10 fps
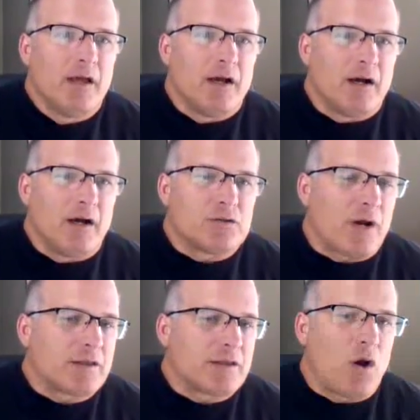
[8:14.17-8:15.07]
Uh,
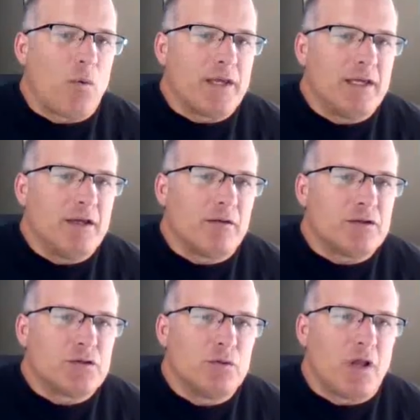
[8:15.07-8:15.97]
track the OEE on the
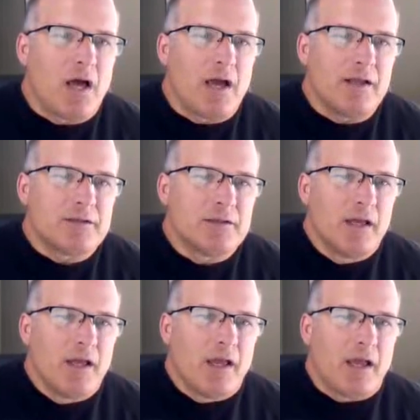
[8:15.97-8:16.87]
two lines
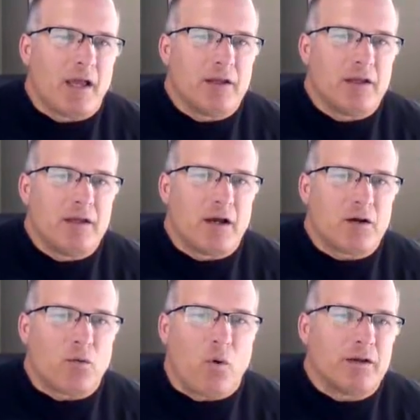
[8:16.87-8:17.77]
and the uh,
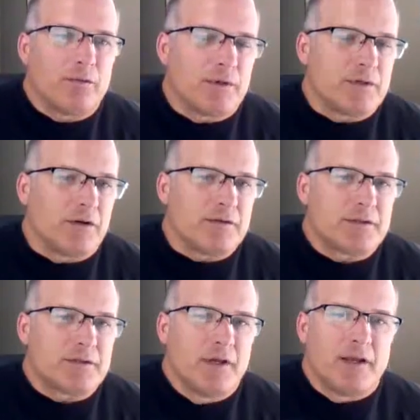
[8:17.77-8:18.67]
quality
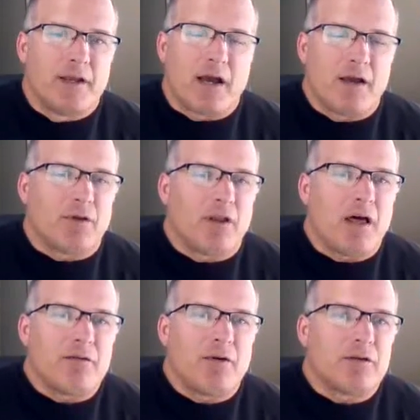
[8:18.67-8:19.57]
returns. Now I have a
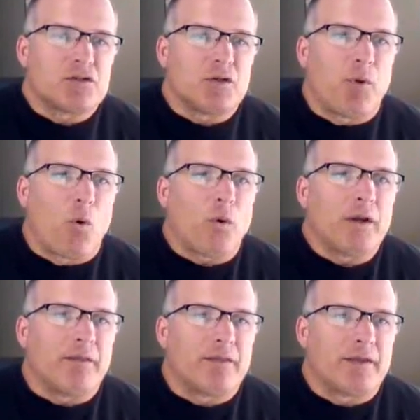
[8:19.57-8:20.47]
lot of other
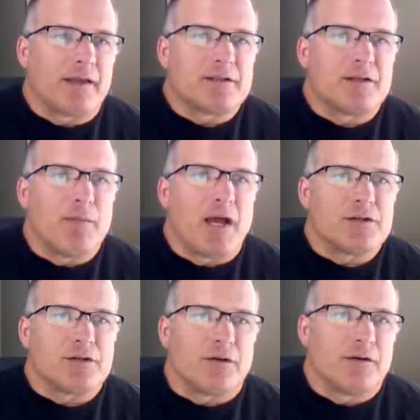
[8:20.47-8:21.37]
supporting things to
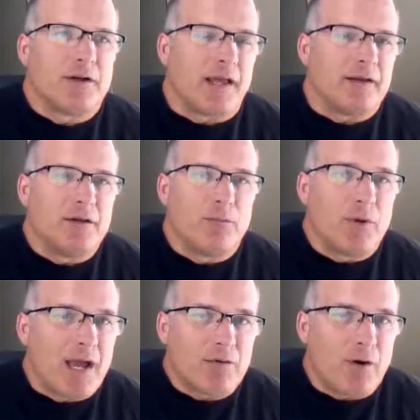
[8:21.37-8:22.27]
measure. Hey, did
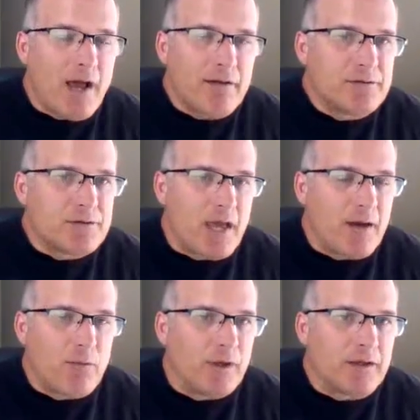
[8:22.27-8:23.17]
we have our outage
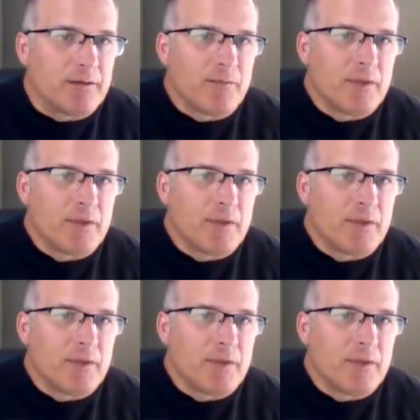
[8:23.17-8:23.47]
that week?